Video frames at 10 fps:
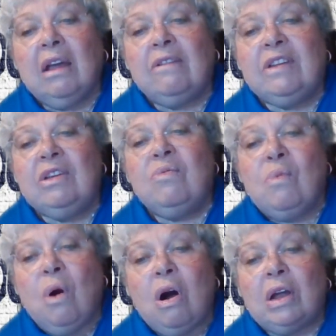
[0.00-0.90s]
If you
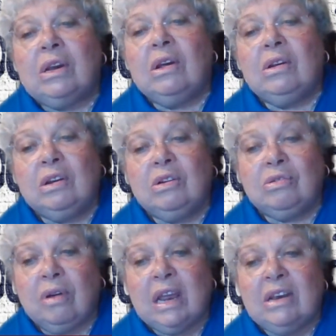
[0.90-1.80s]
want to
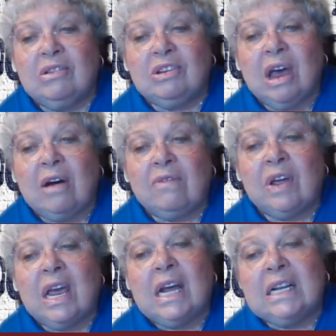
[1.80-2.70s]
train yourself
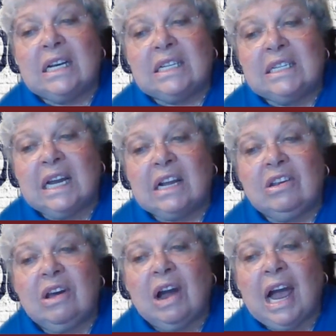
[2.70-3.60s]
to
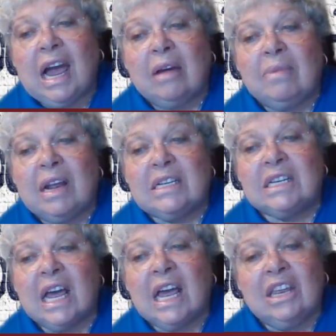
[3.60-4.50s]
stick to your
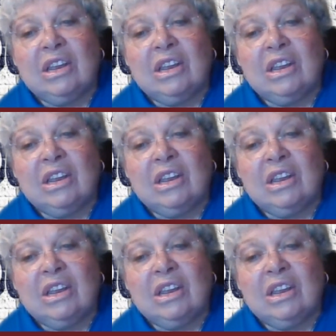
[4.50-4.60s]
habits,